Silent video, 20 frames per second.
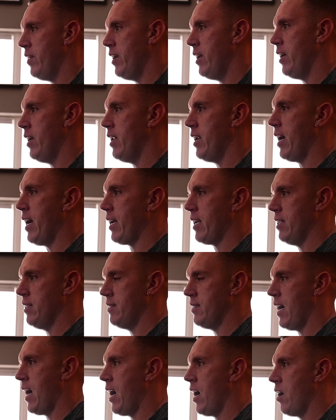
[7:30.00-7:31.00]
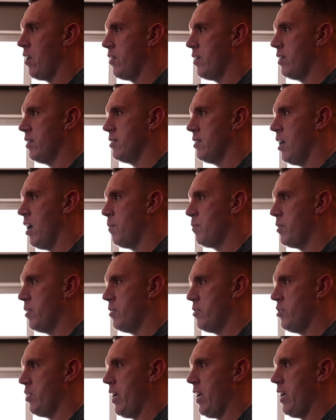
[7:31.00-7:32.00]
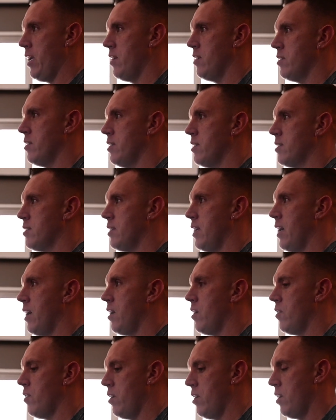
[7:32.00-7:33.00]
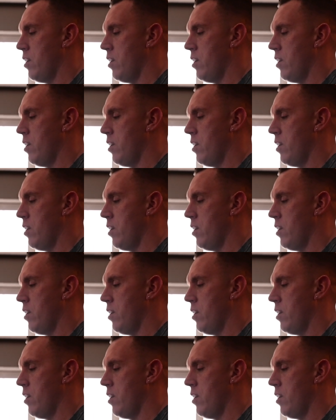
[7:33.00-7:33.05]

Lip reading: then I can dial these up to change the sound.